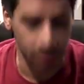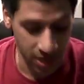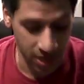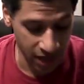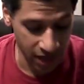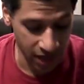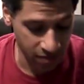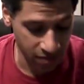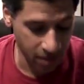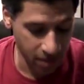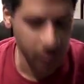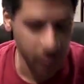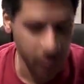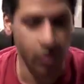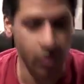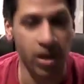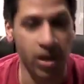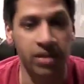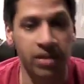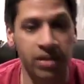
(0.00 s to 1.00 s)
And that's basically
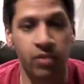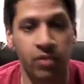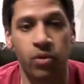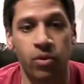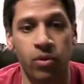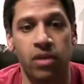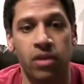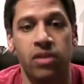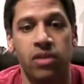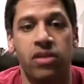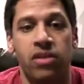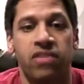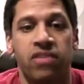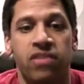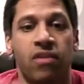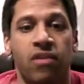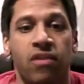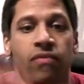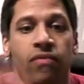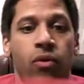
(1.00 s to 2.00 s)
what I did with the
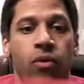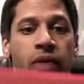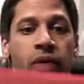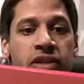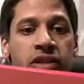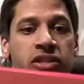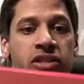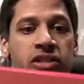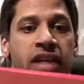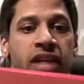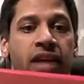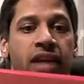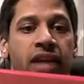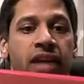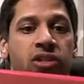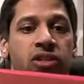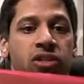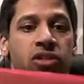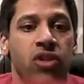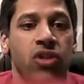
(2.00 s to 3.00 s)
cell phone
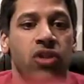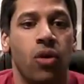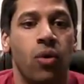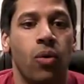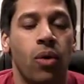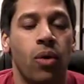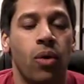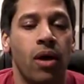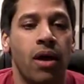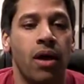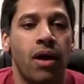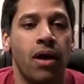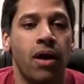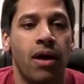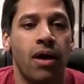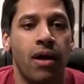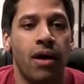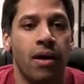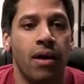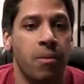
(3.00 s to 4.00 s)
Etch-a-Sketch. So
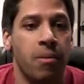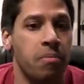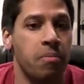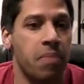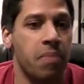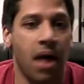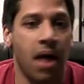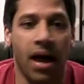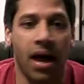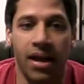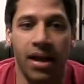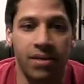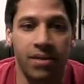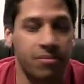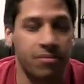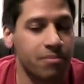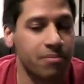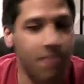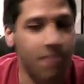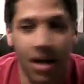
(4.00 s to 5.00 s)
I
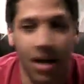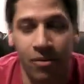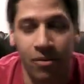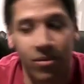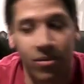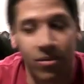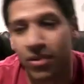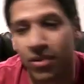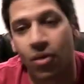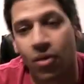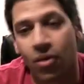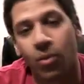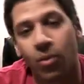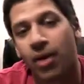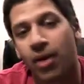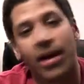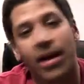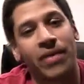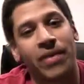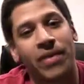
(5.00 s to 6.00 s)
don't really know
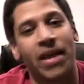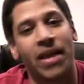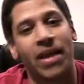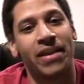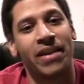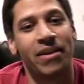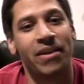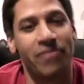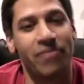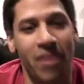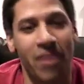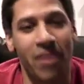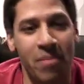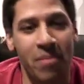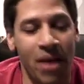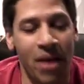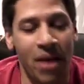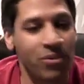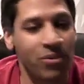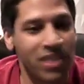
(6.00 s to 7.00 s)
where I got the idea from,
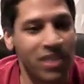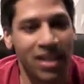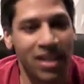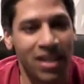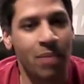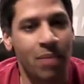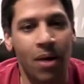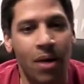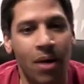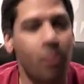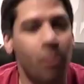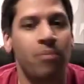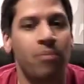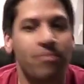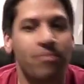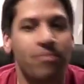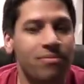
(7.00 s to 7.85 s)
but I was thinking about,